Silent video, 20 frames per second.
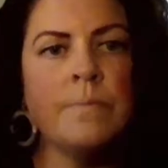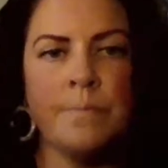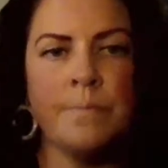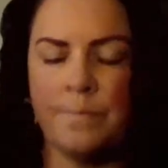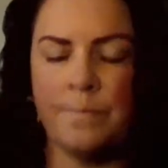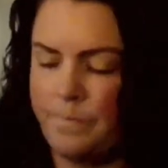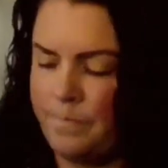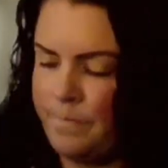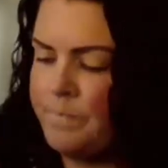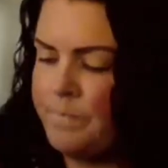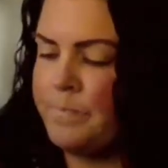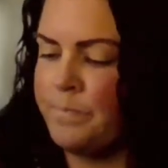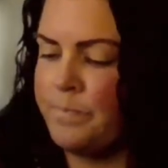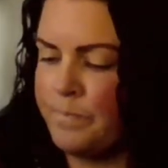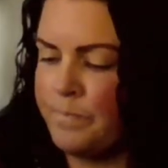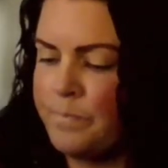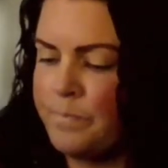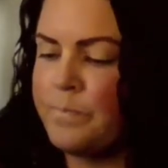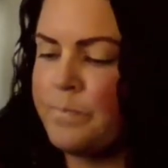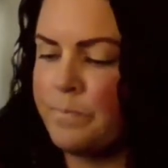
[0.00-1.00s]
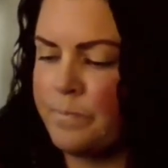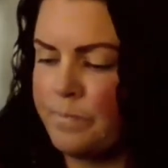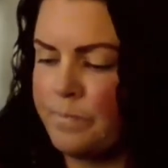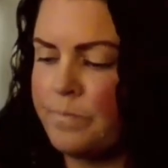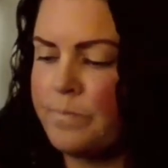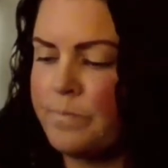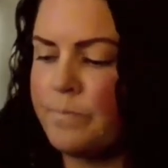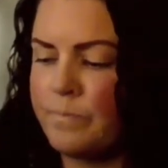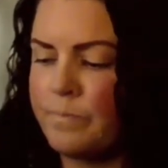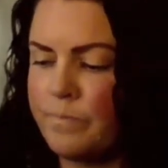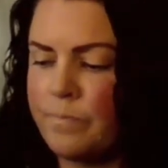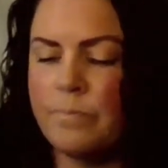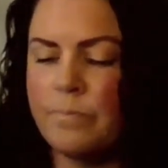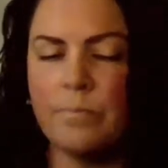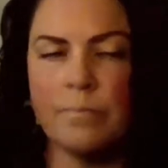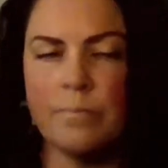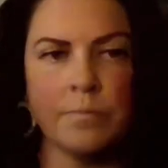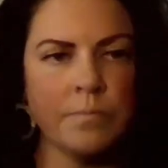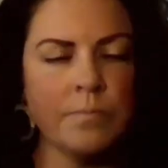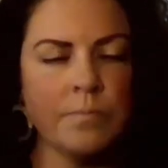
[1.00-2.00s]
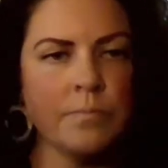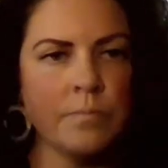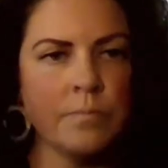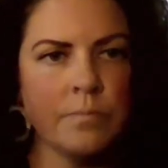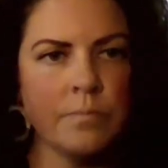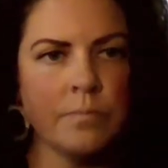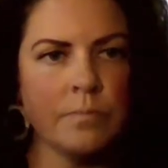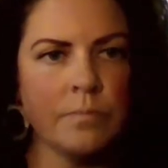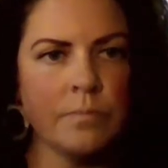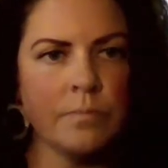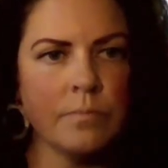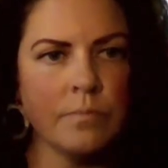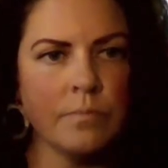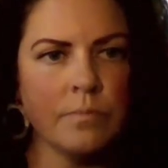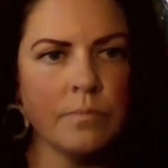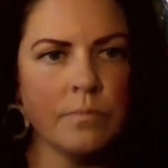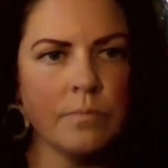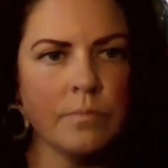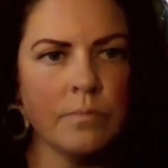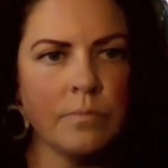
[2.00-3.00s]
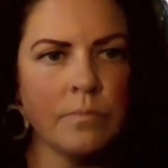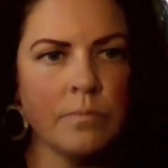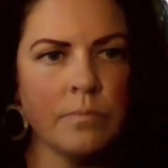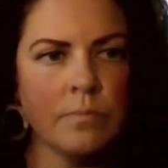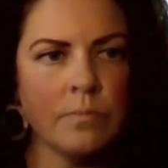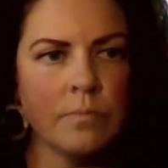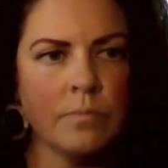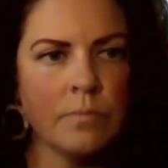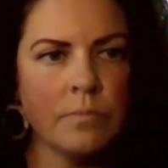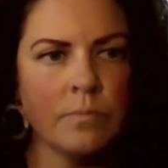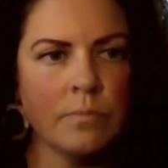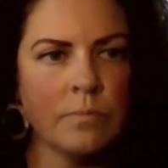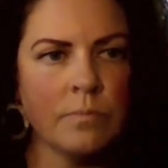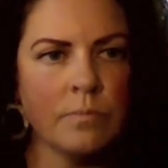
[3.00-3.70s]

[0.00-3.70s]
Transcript: This person isn't speaking.